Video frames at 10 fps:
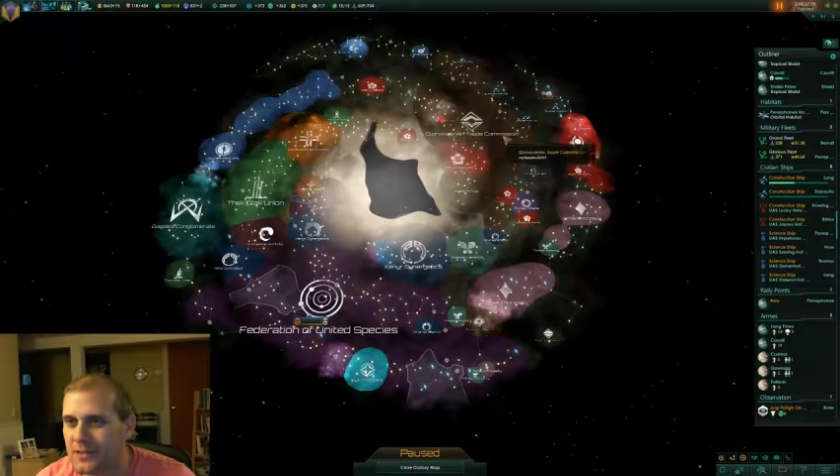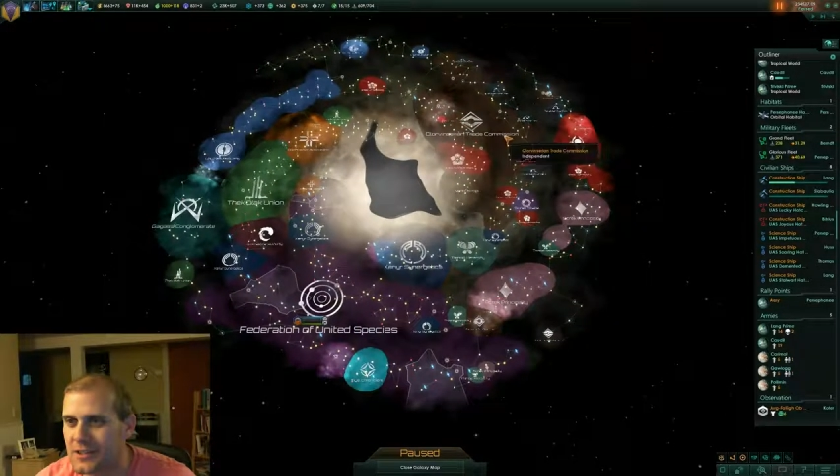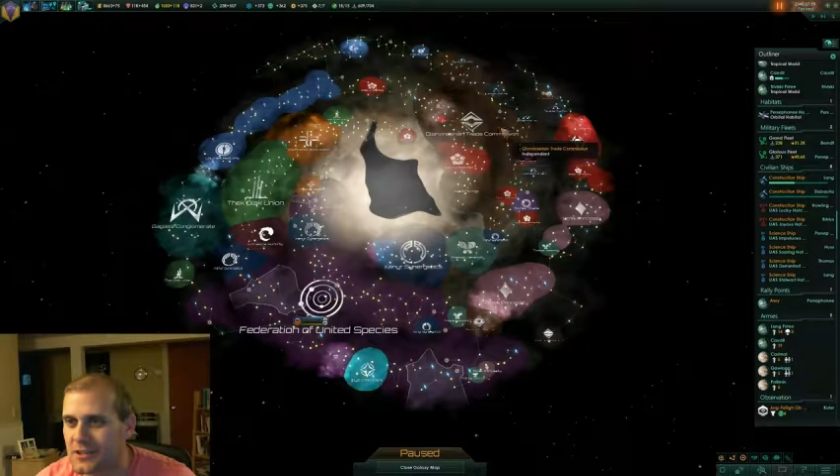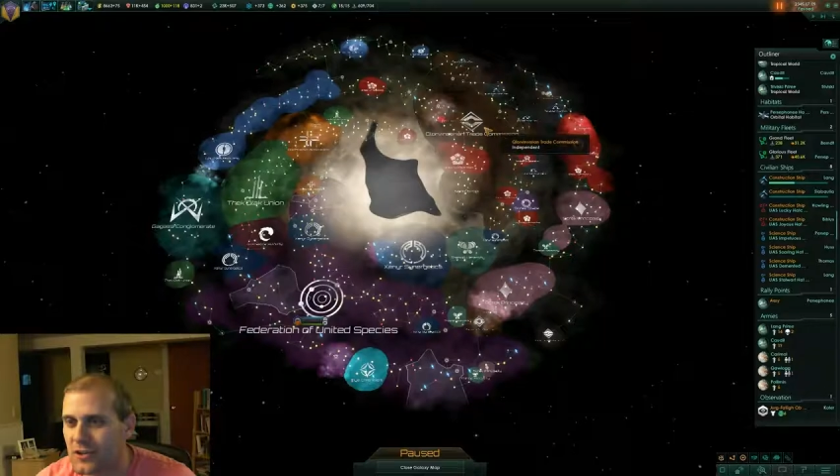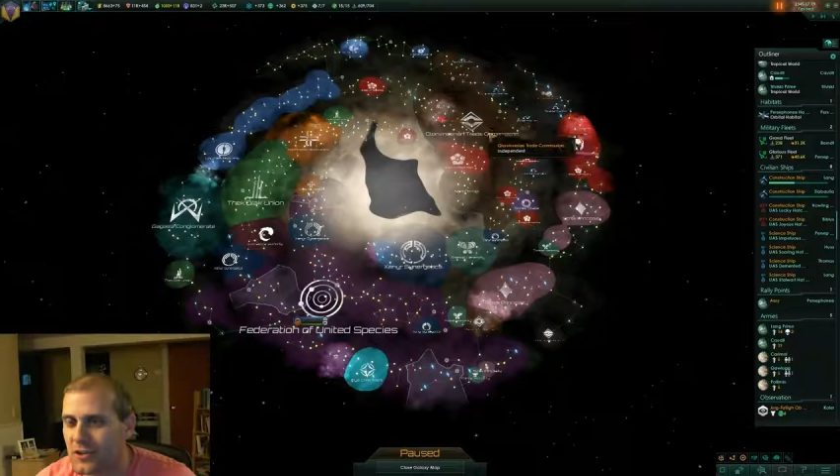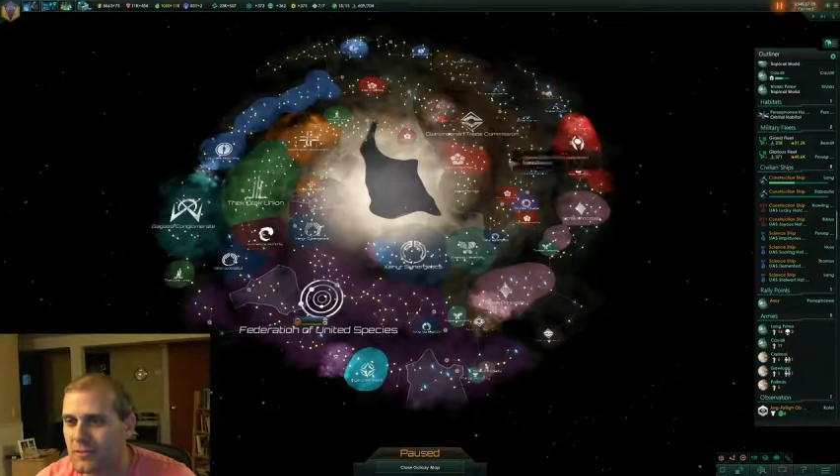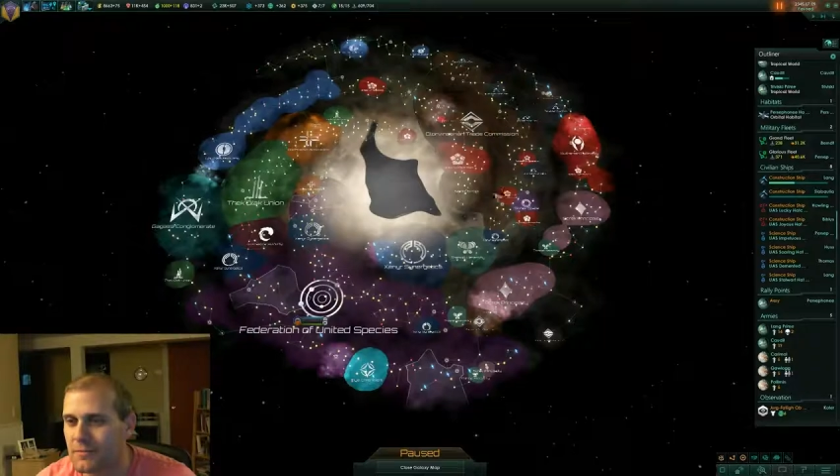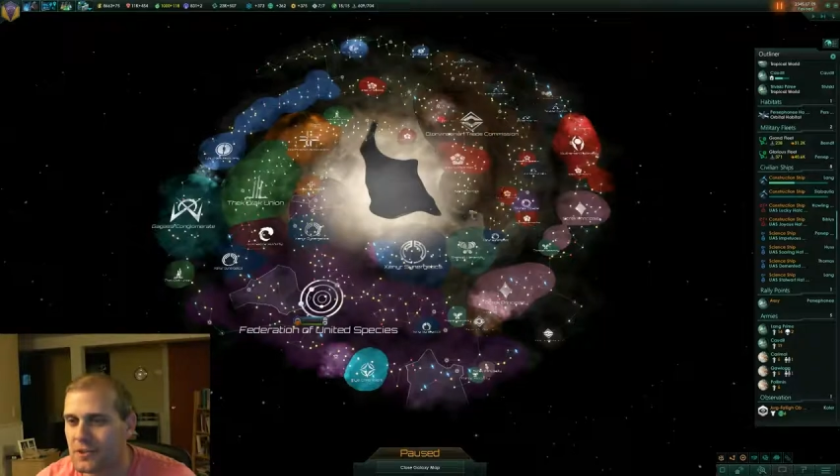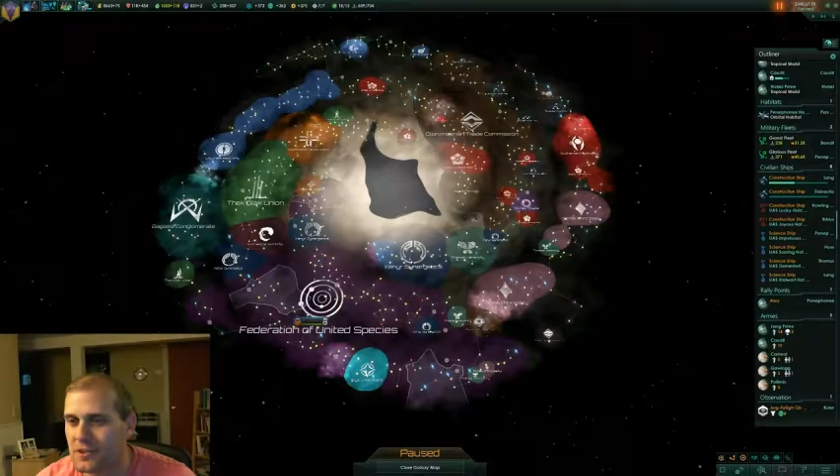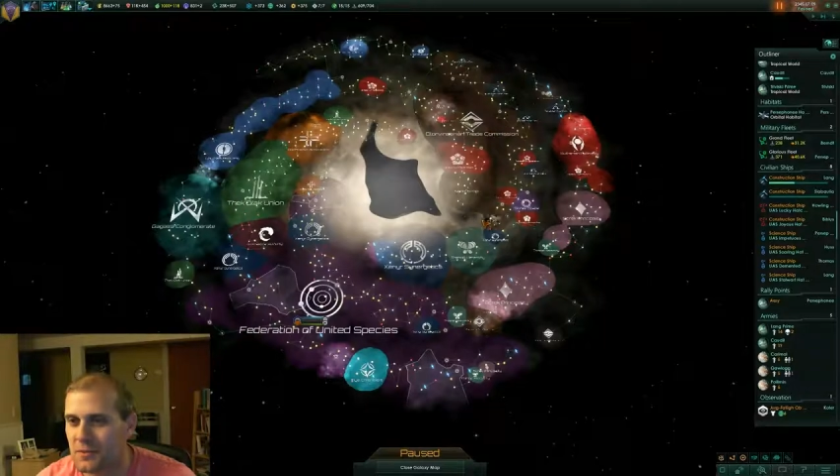this trade
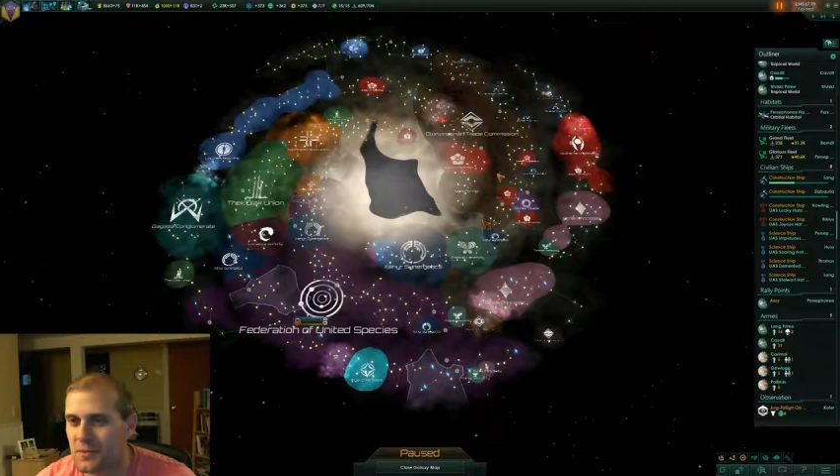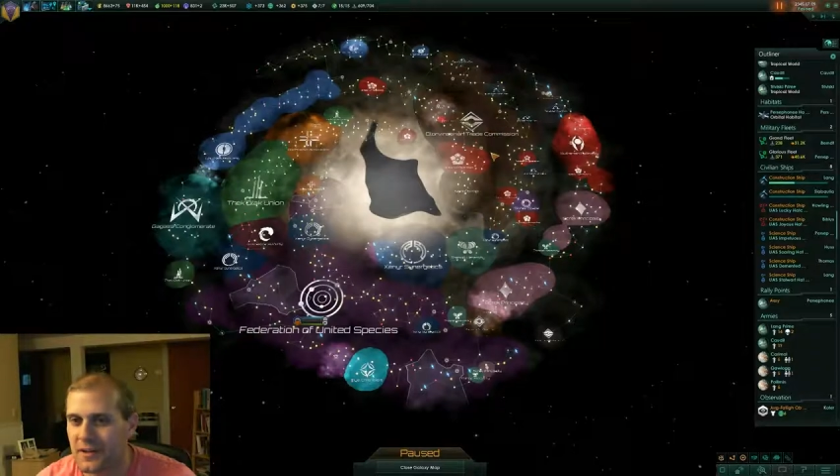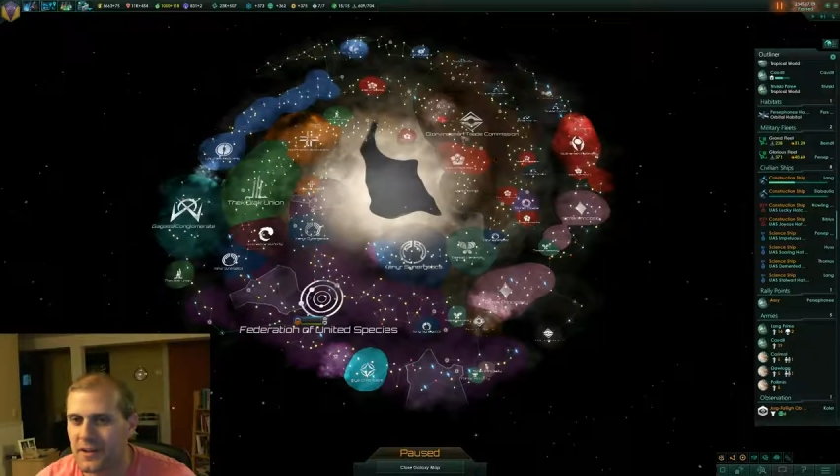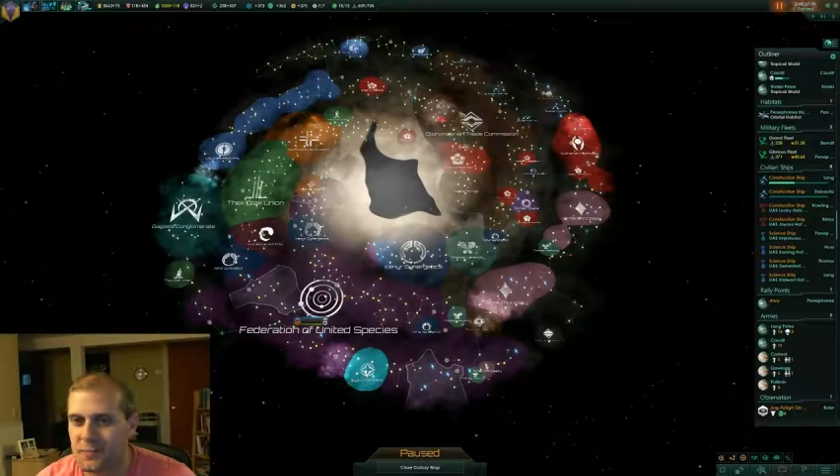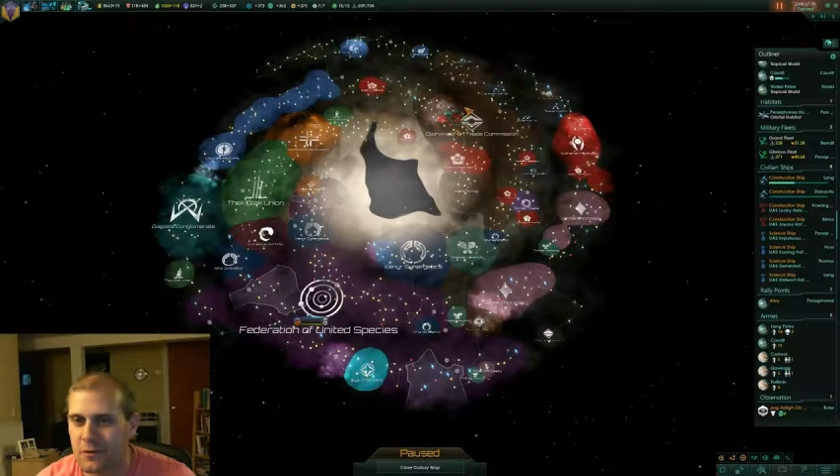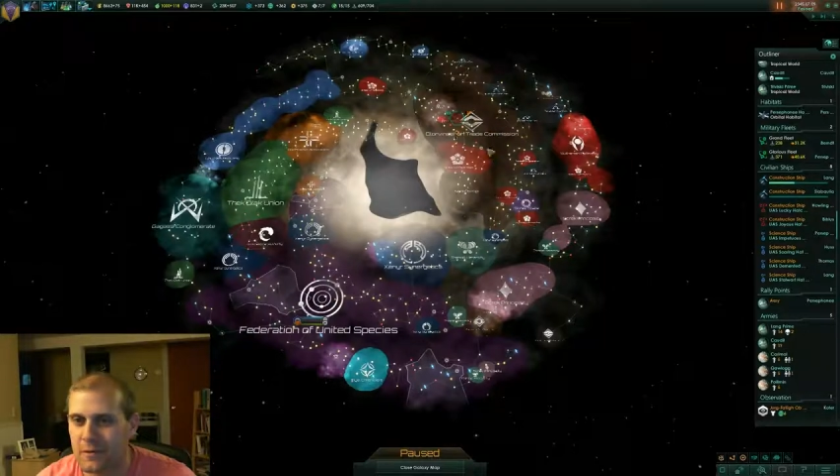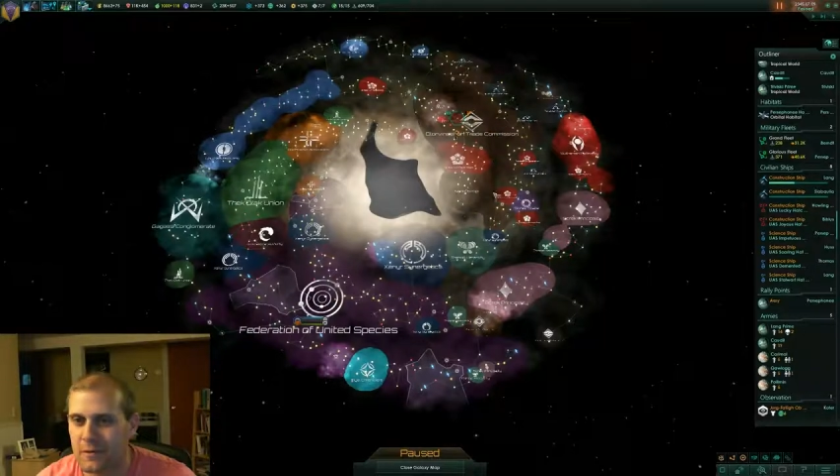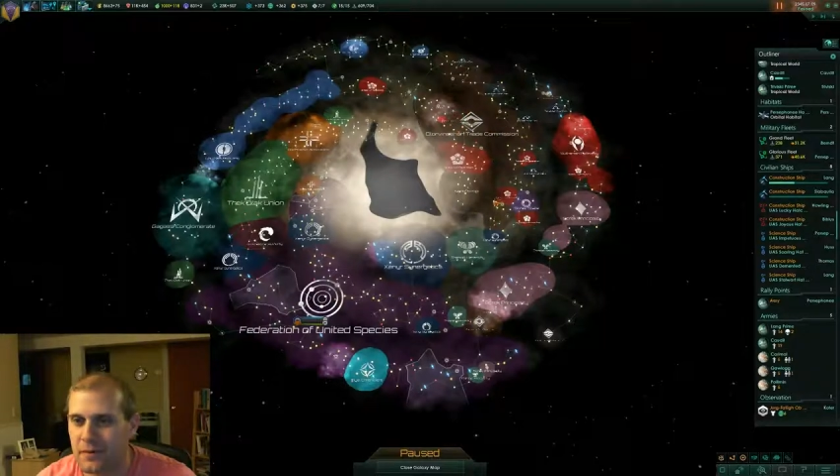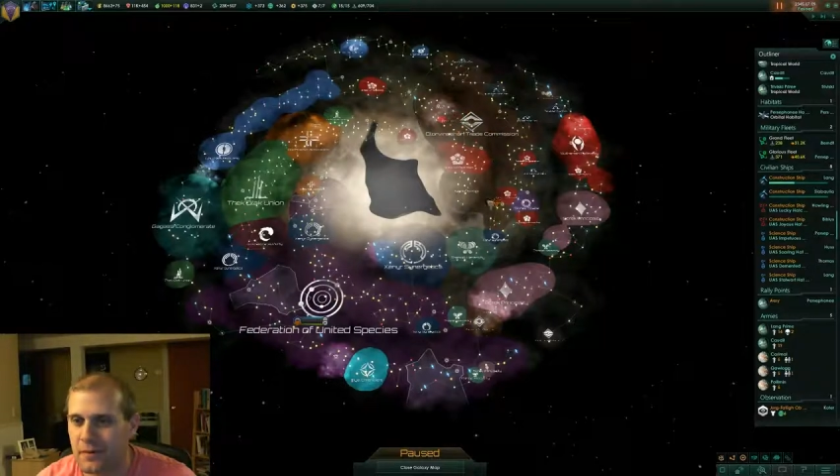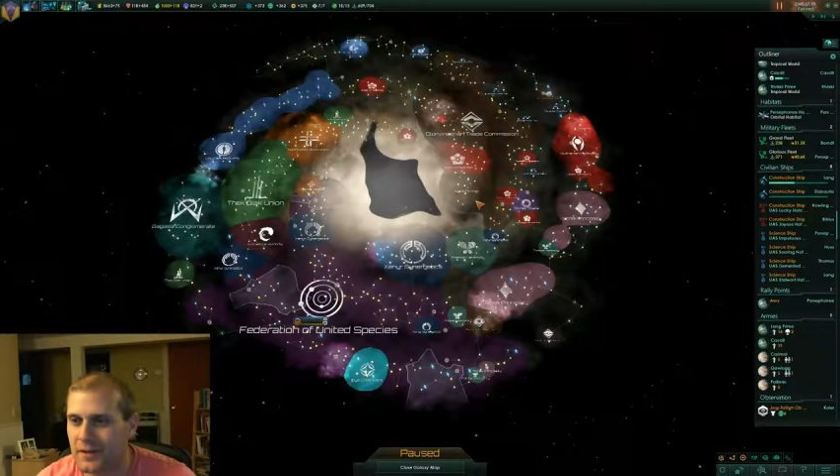commission up there. They're getting pretty big.